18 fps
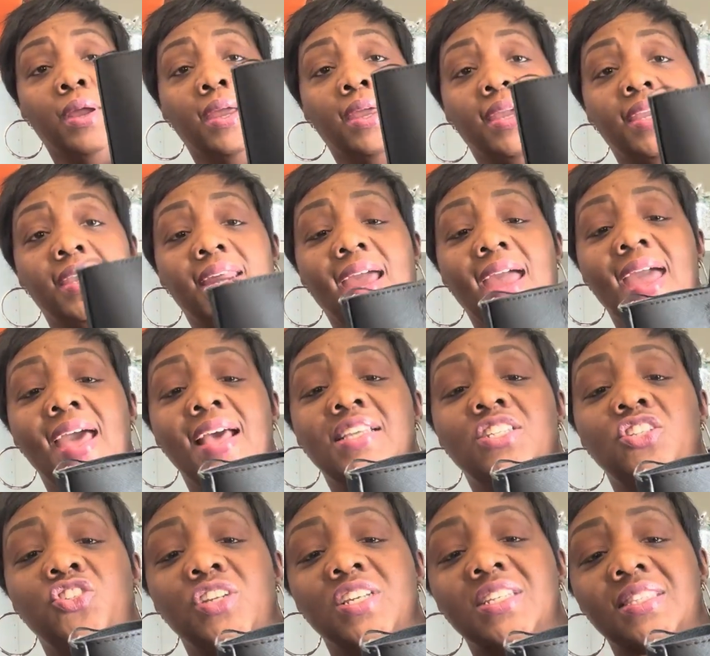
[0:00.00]
It has
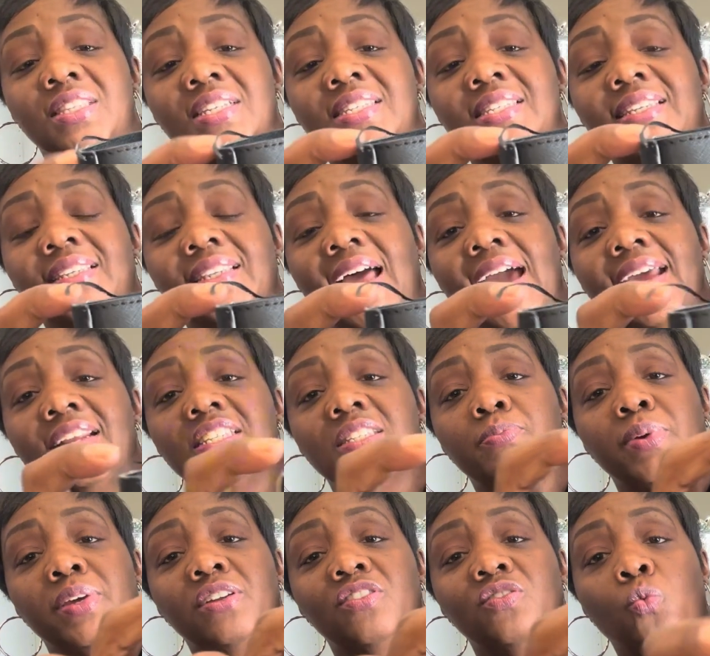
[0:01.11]
just the slightest
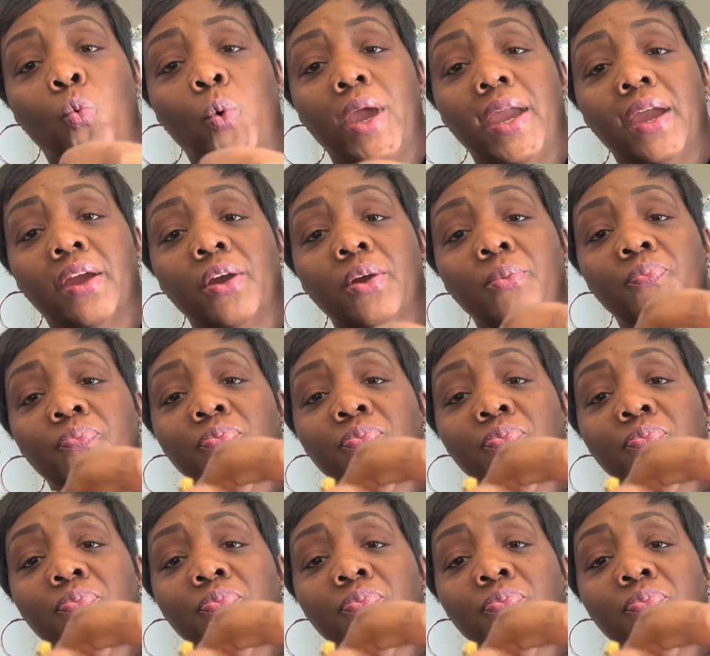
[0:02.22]
bit of wear